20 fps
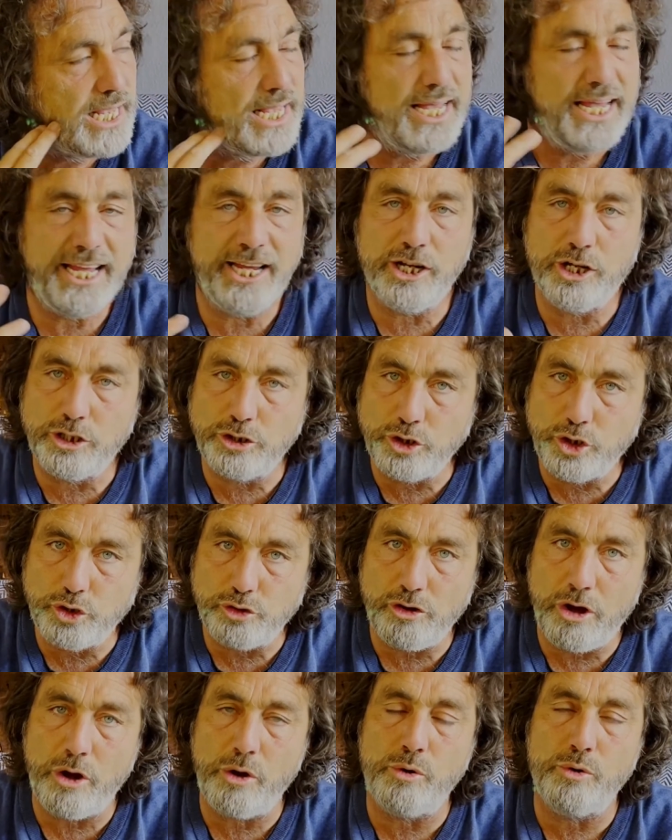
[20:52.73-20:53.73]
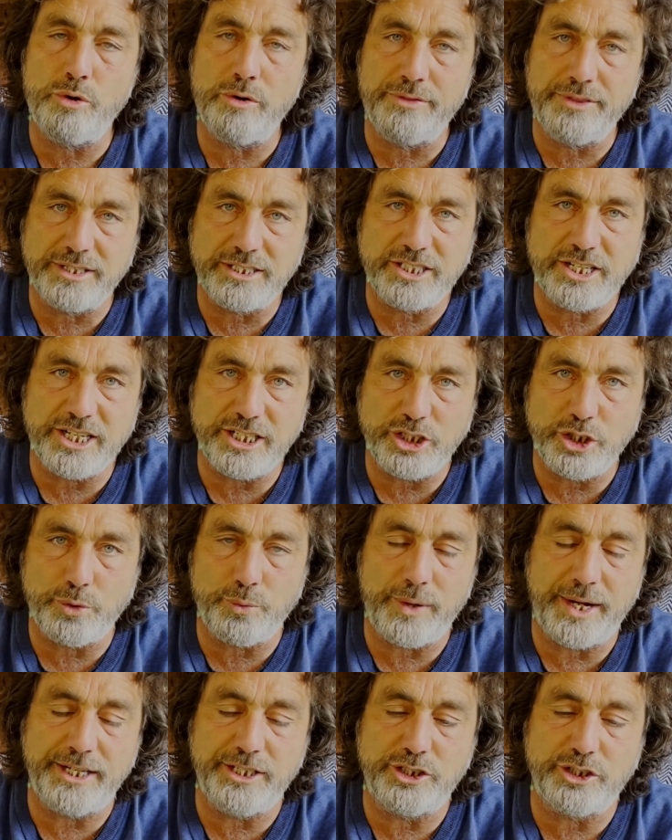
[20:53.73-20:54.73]
in control of the
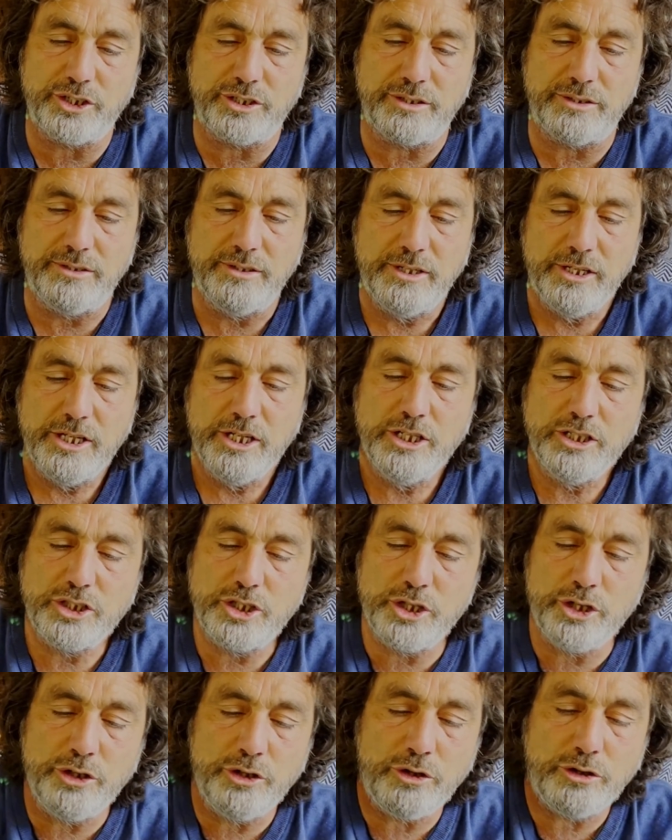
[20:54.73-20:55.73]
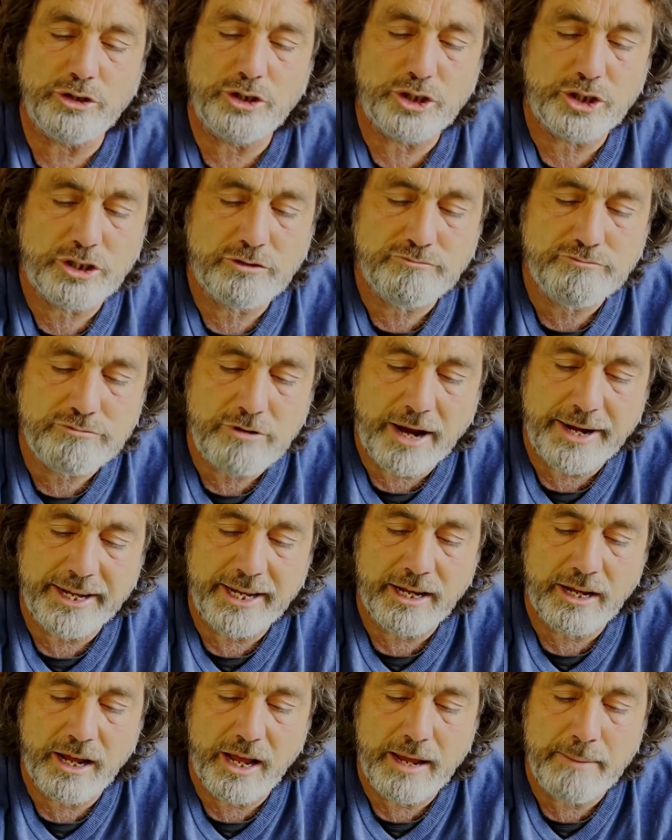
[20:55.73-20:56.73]
situation. So you're not just
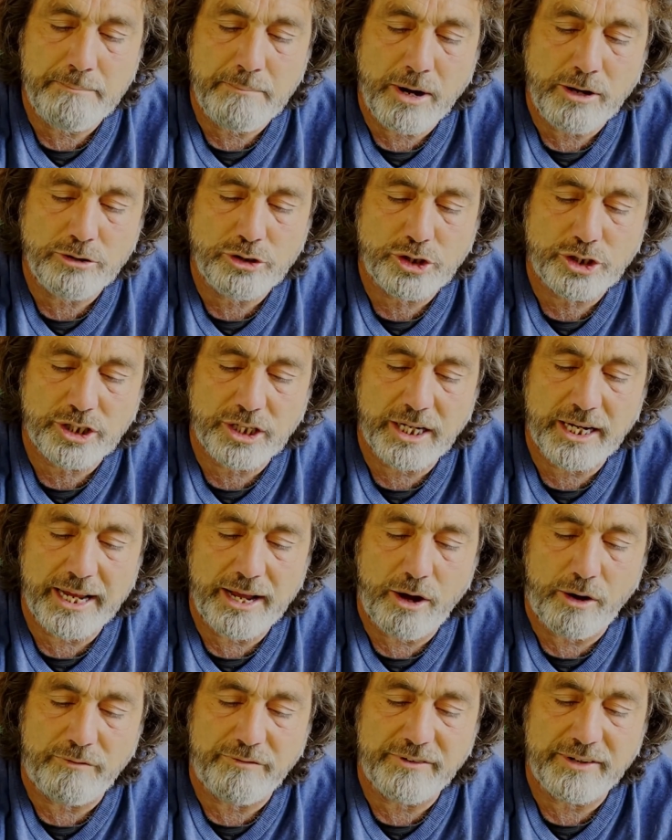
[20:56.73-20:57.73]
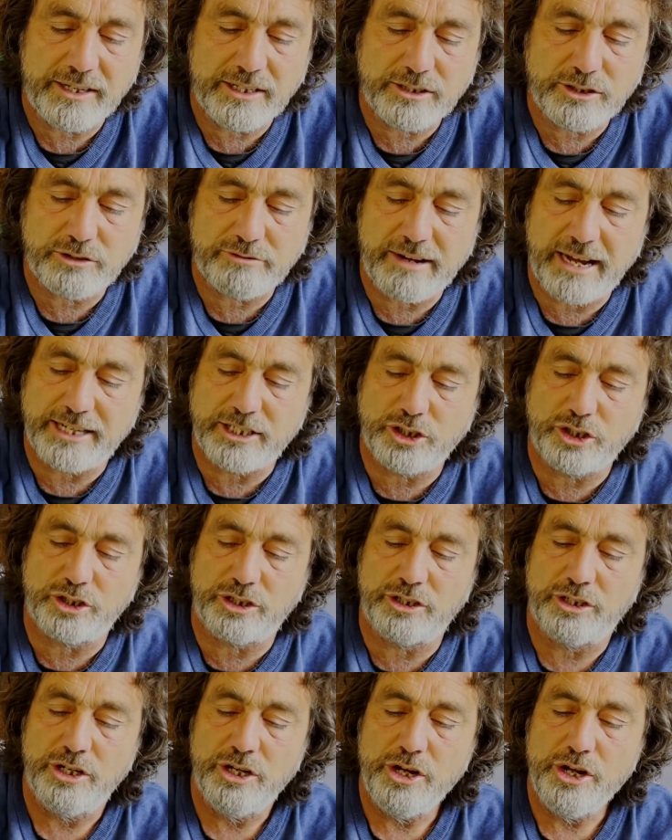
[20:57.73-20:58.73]
running emotionally off in a
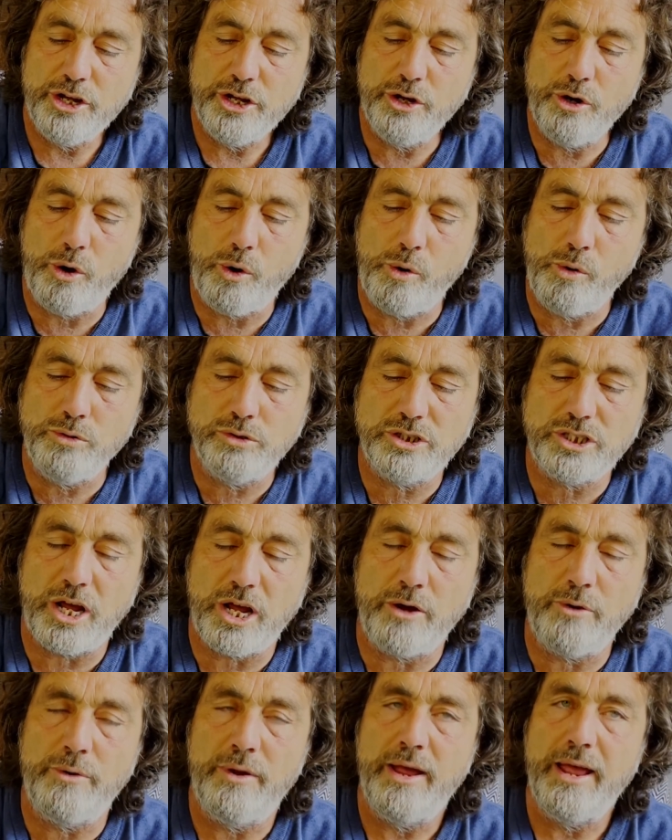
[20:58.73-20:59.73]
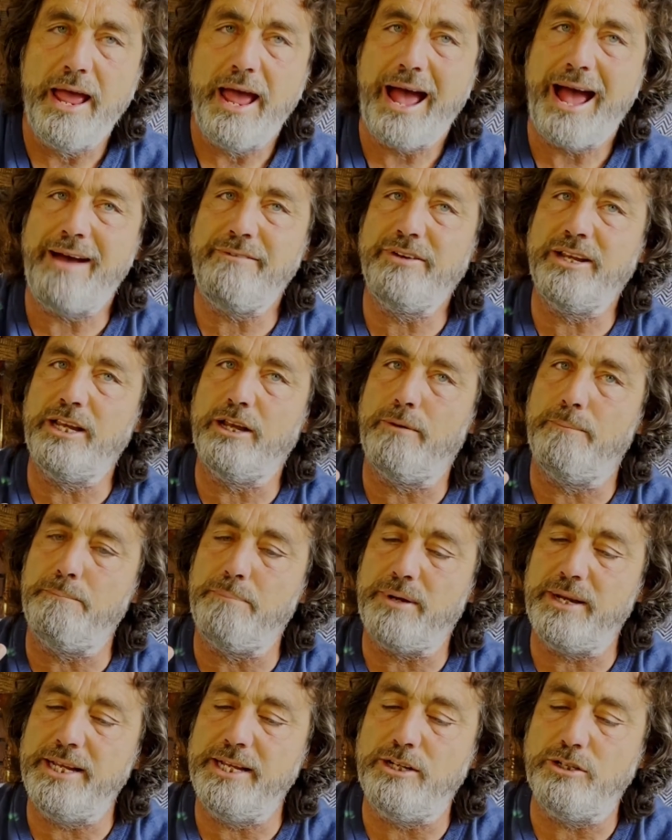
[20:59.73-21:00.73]
direction, you're also having
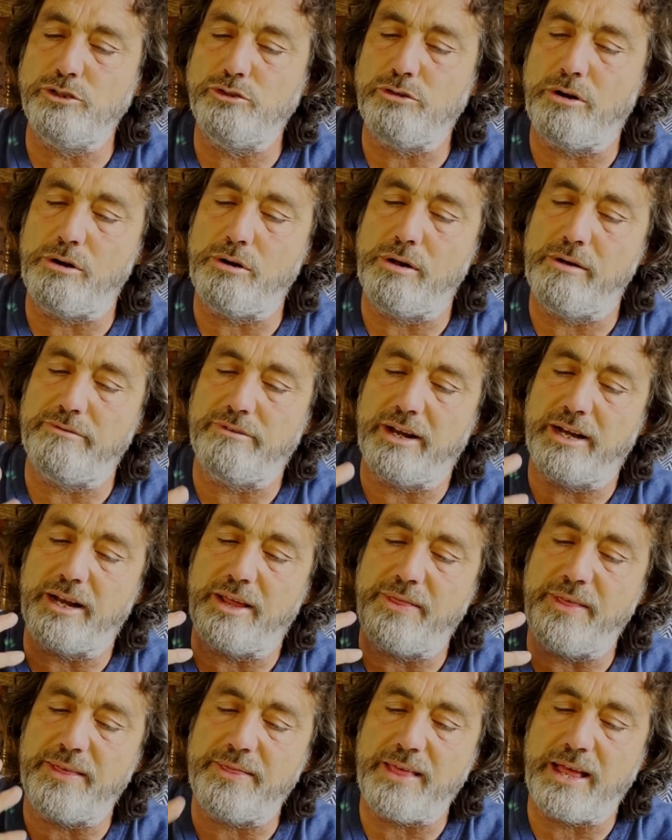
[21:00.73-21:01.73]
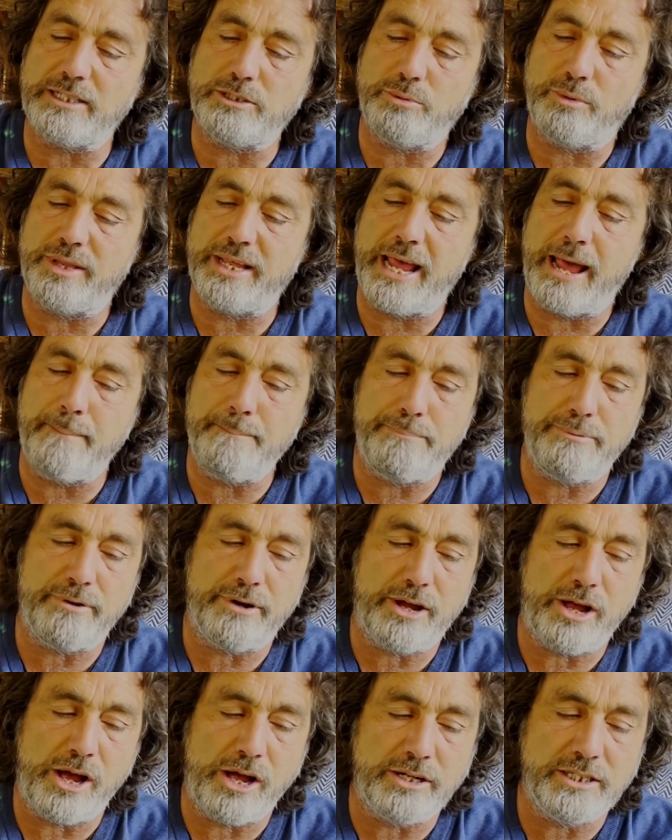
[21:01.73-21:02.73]
complete control over it. And I think that's what the Emperor
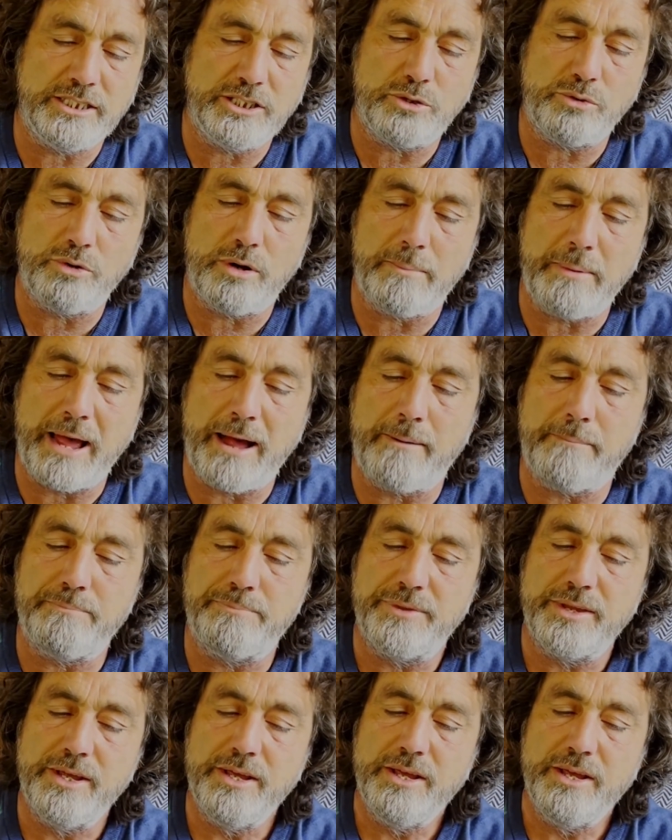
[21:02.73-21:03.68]
card is all about.